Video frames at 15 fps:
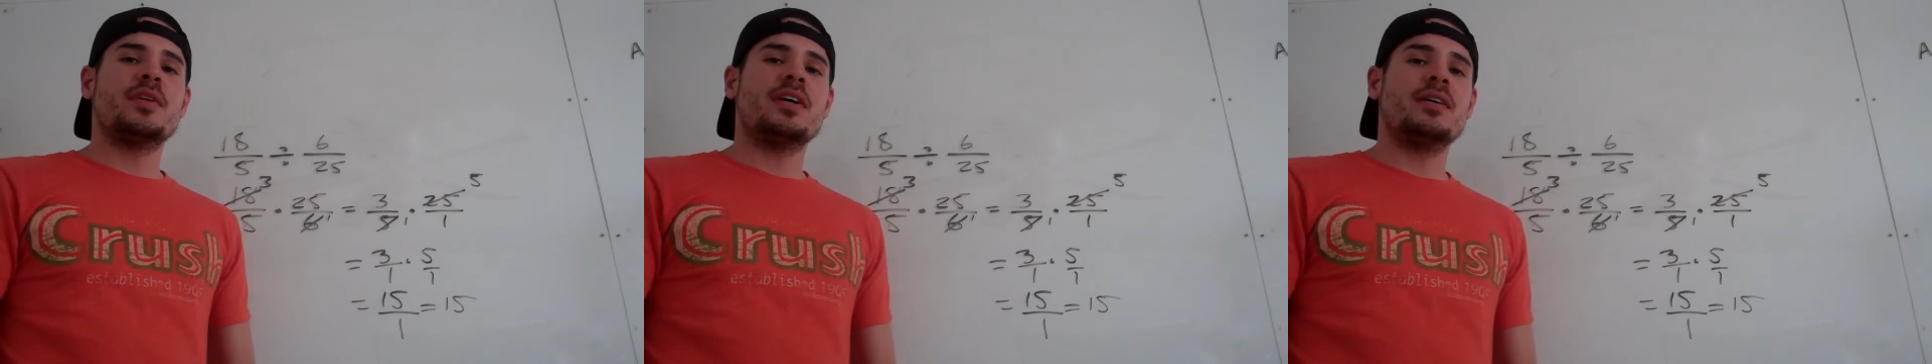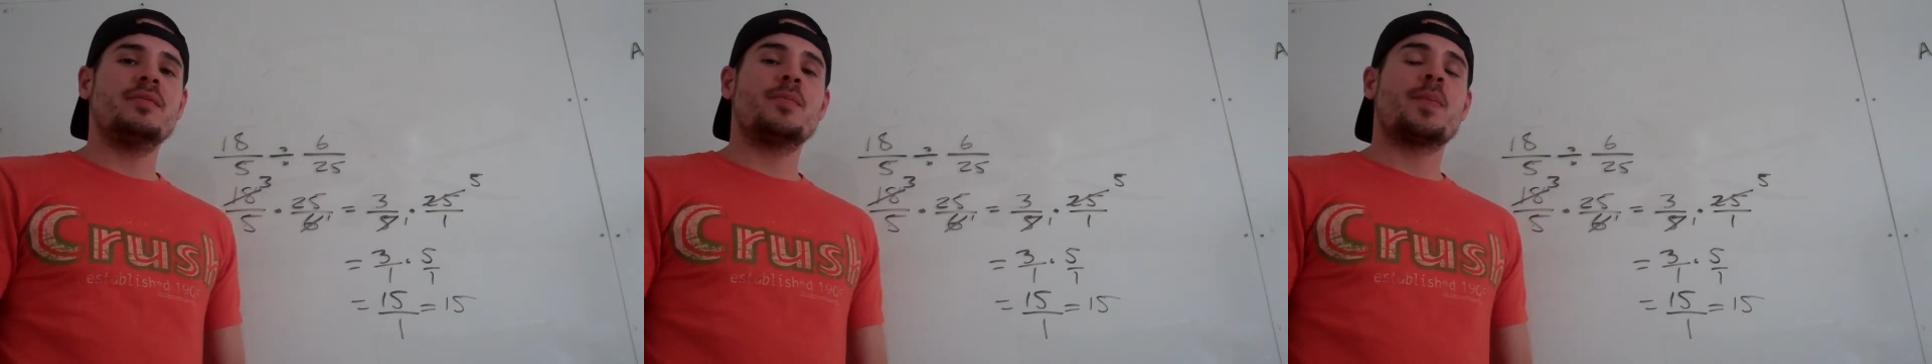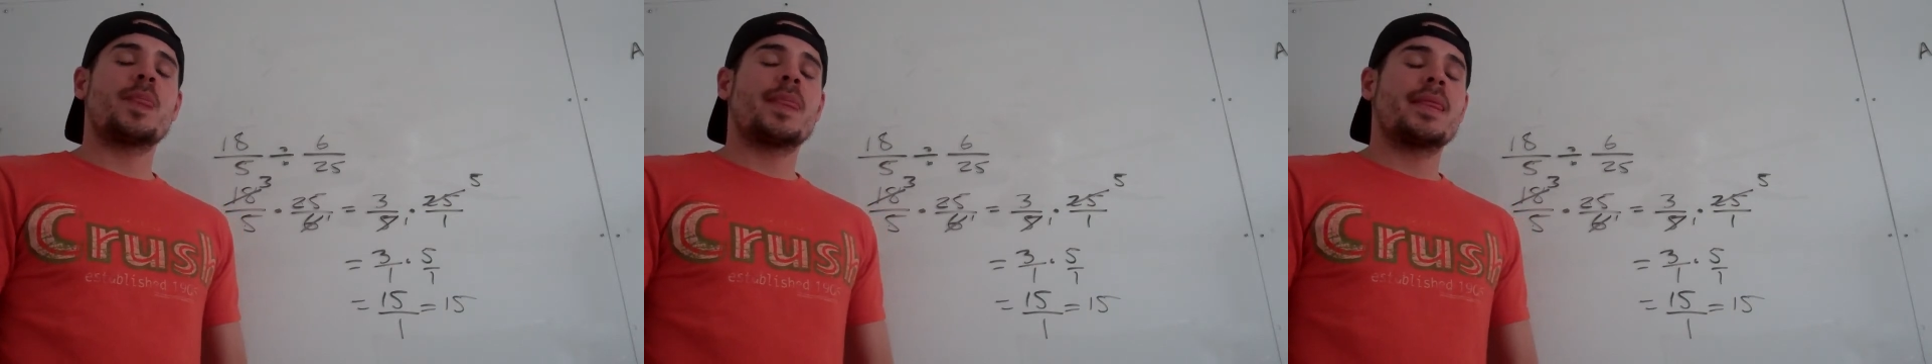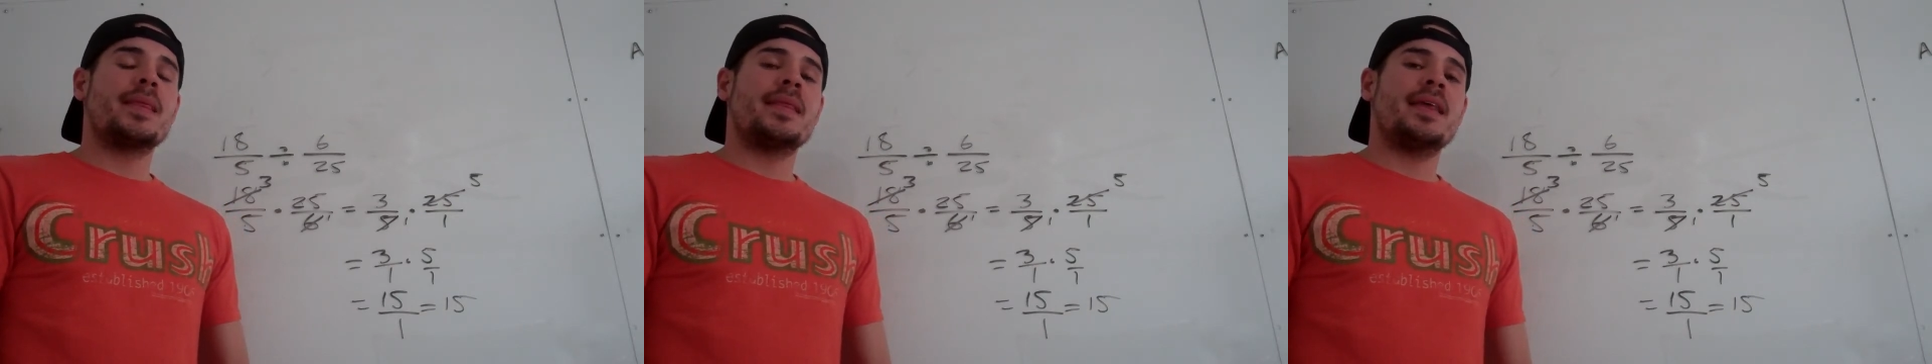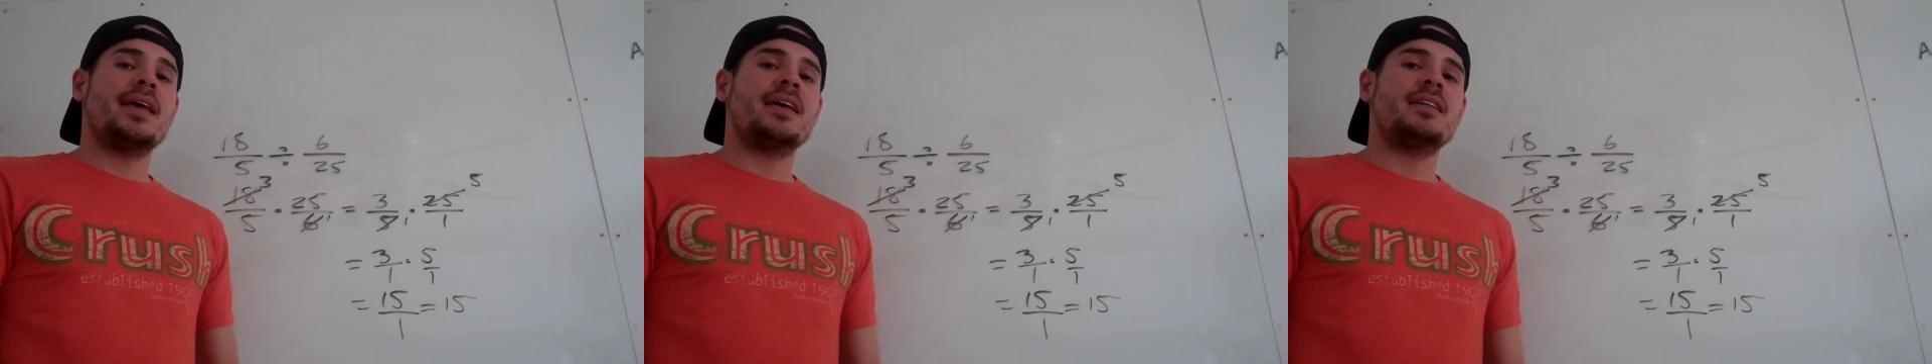know,
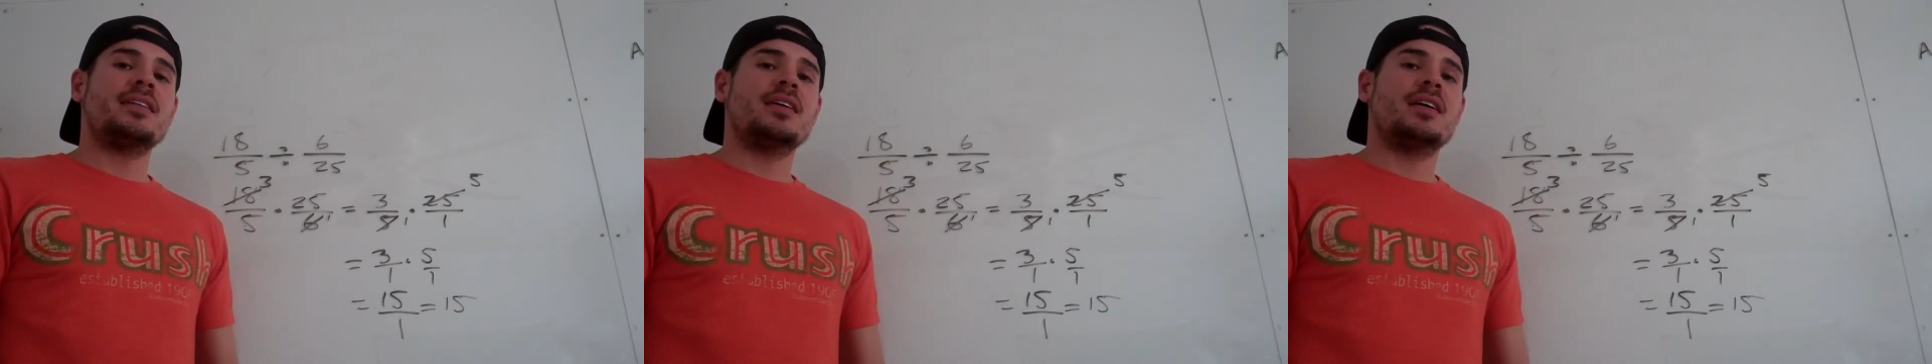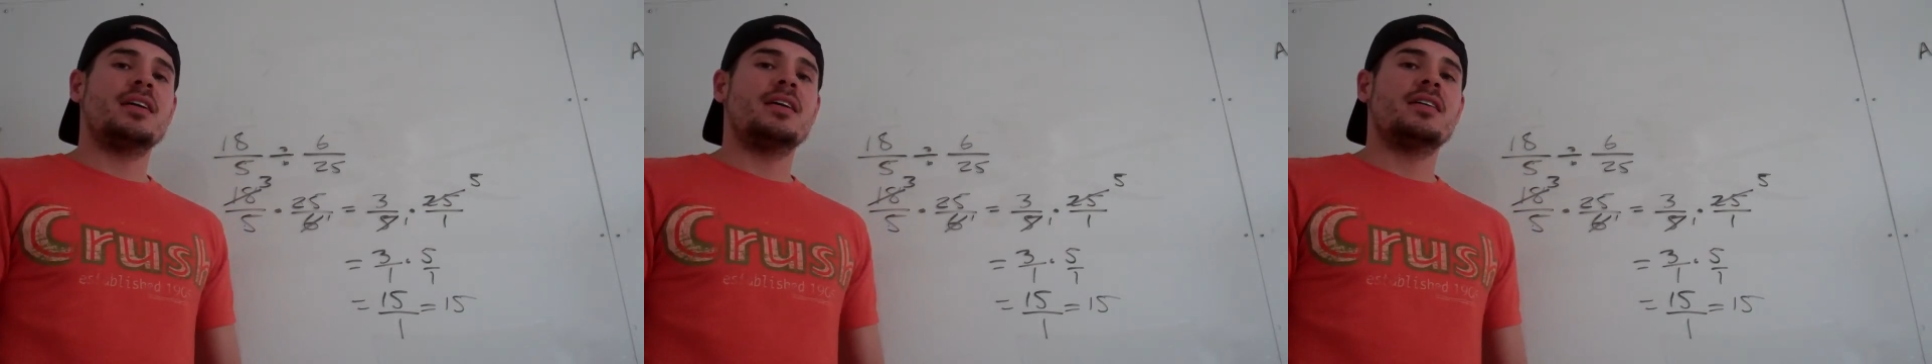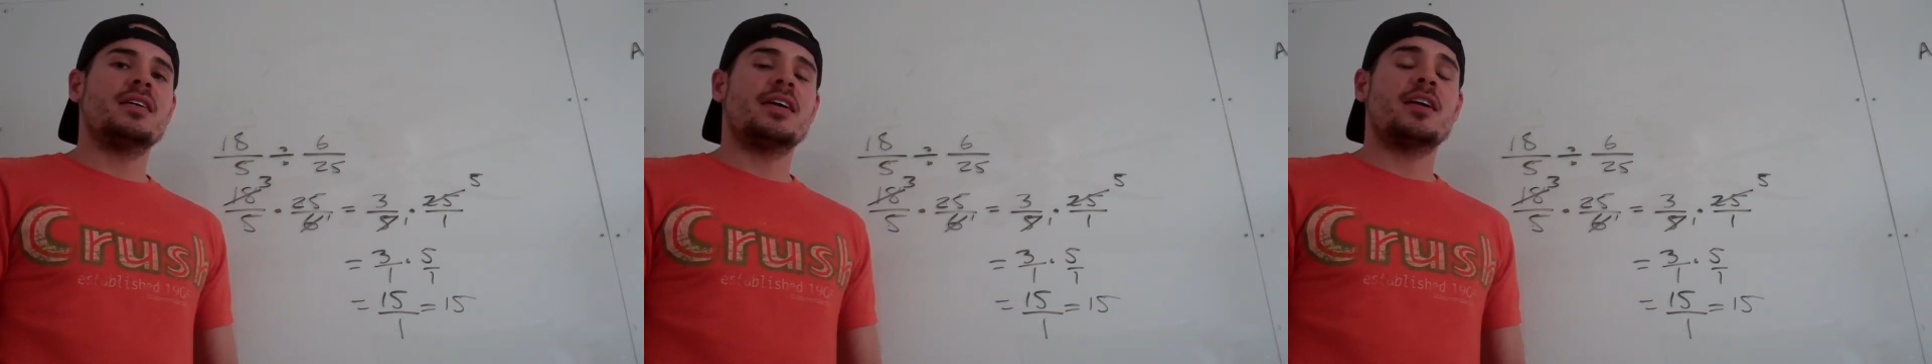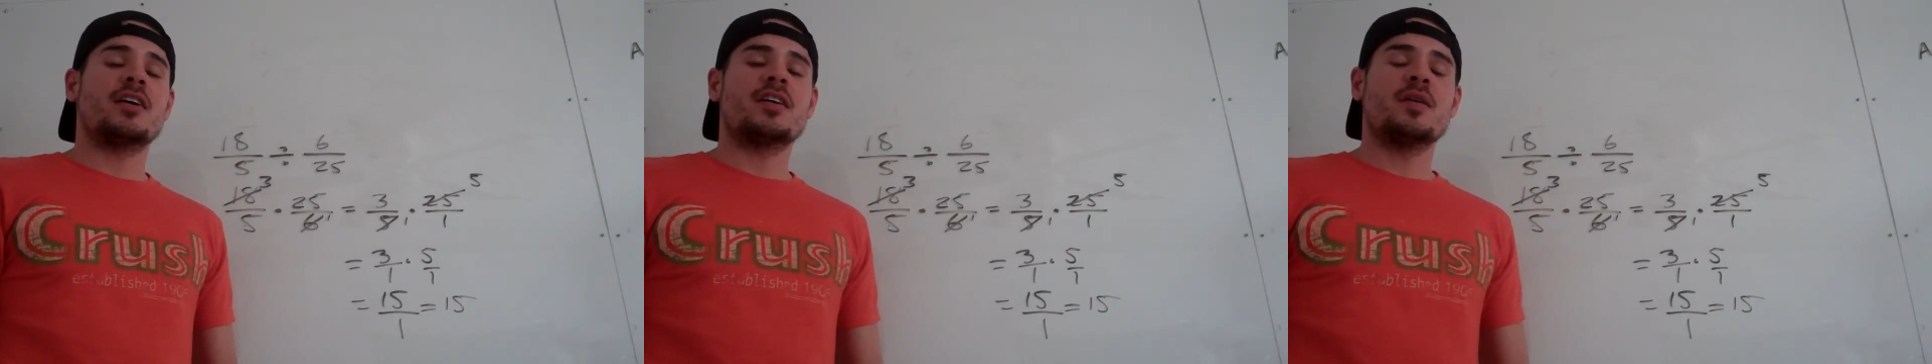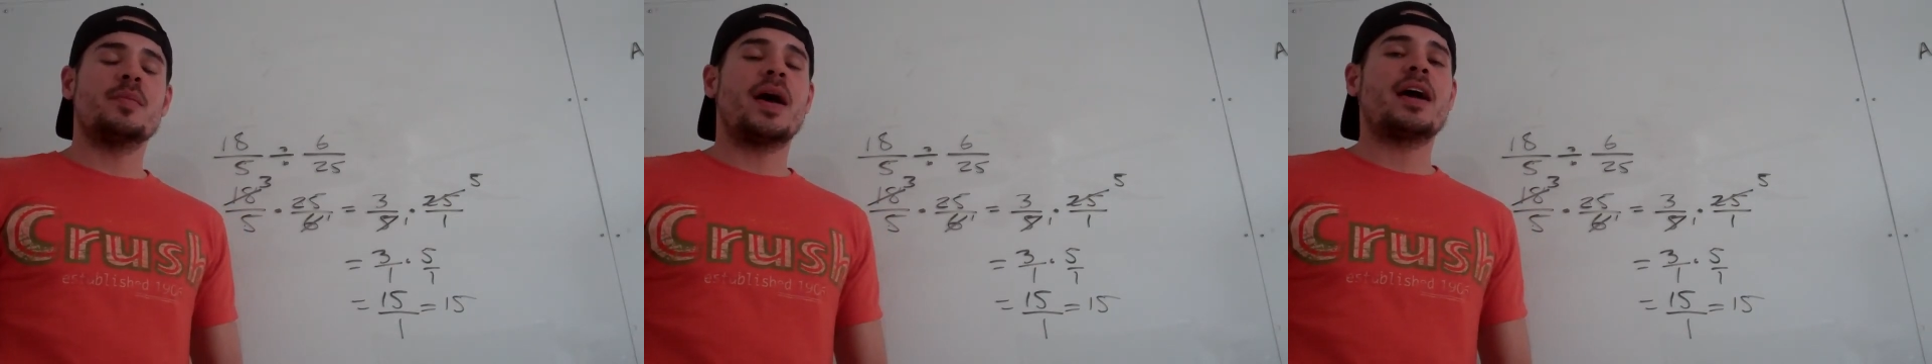and I'll
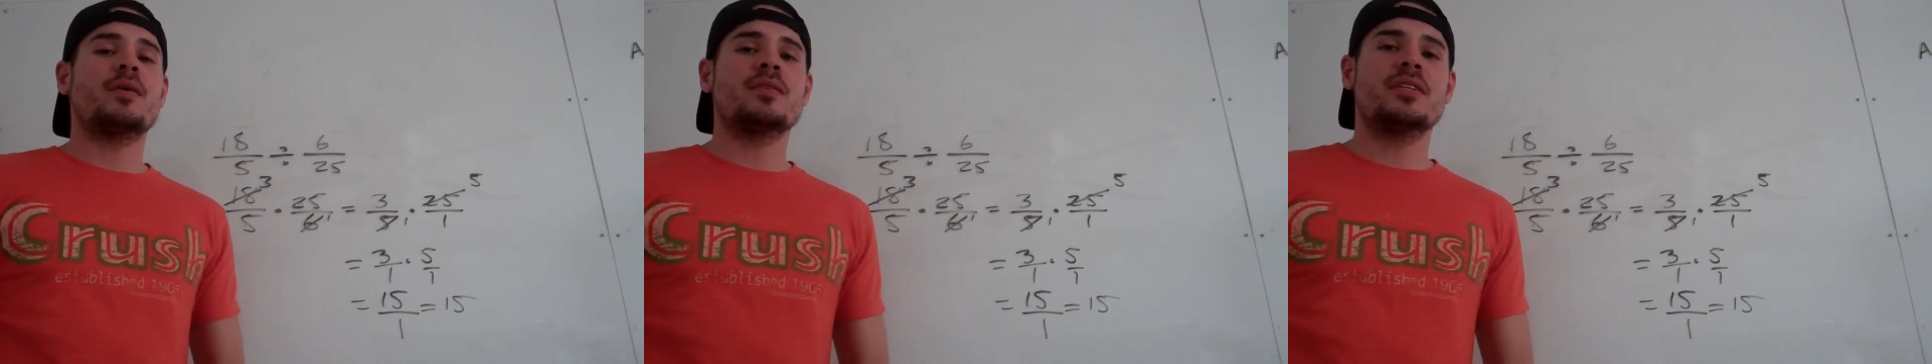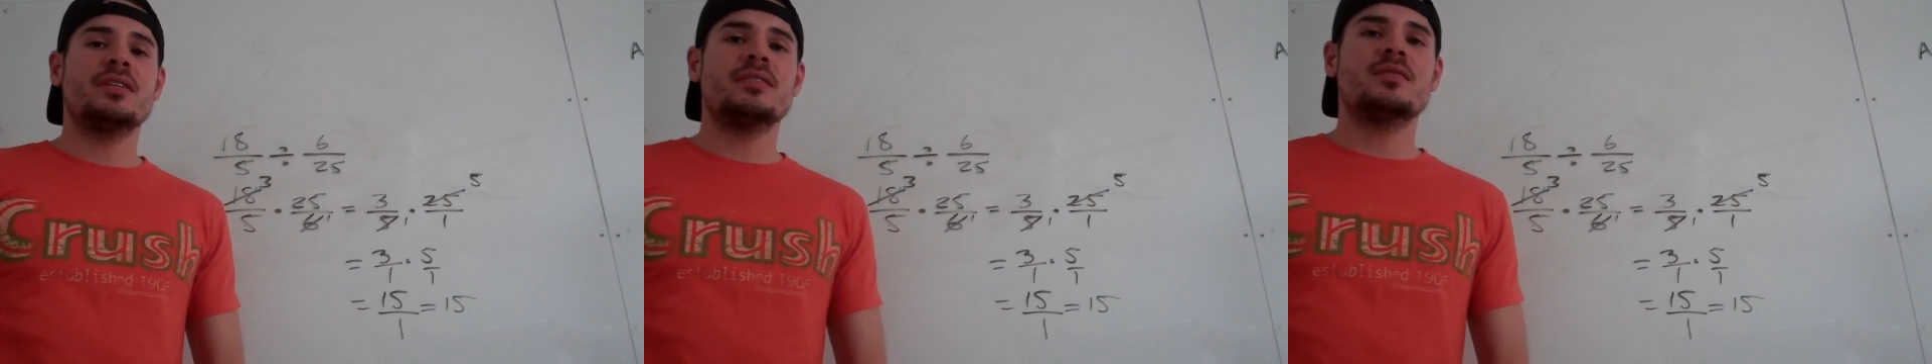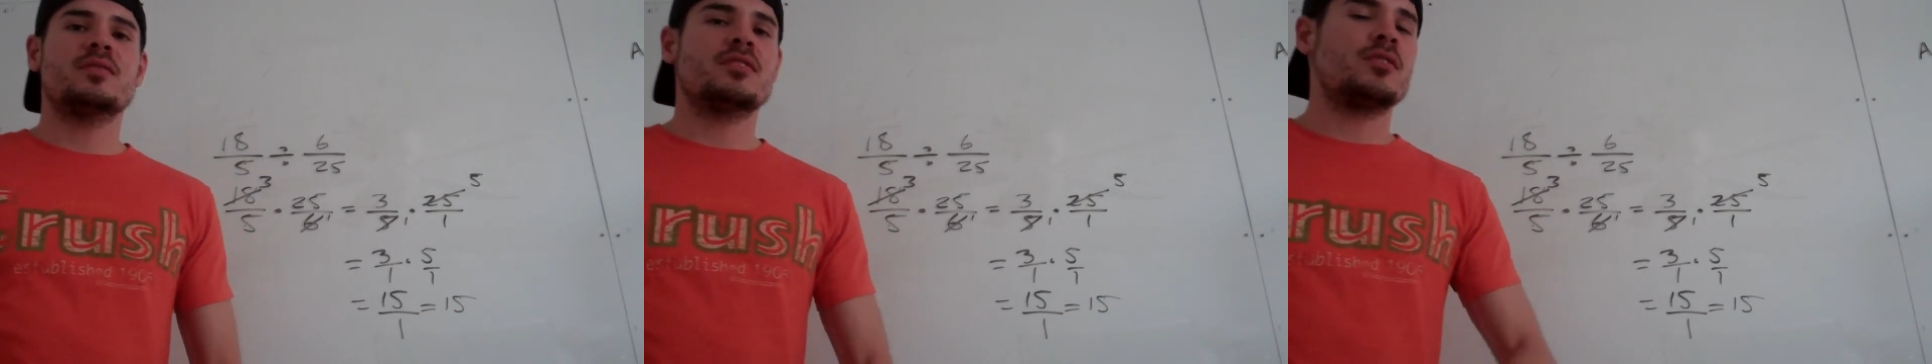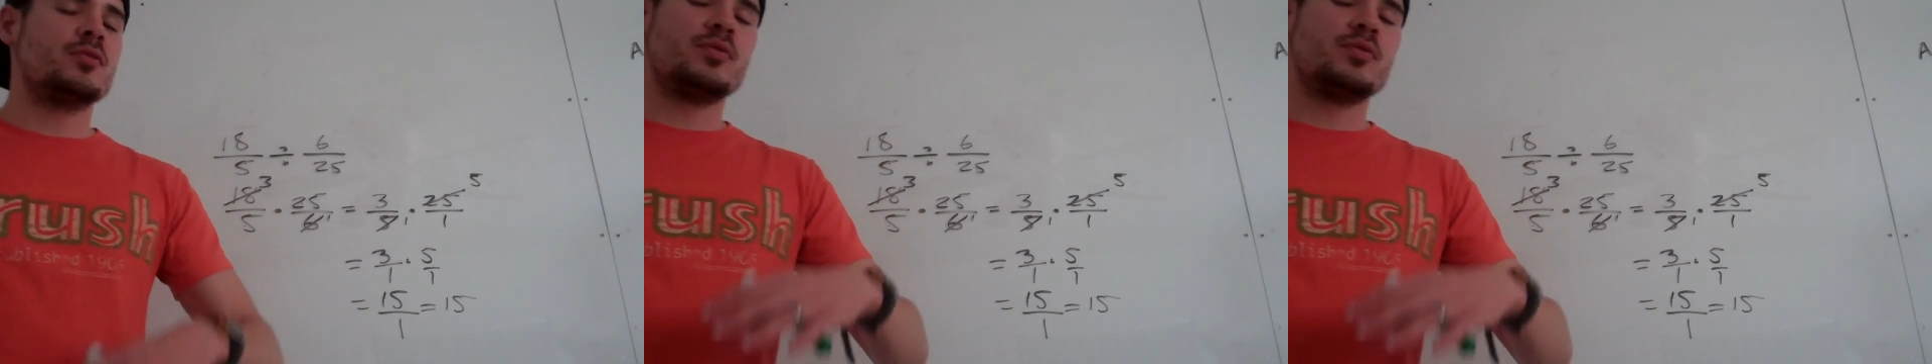get back with you. So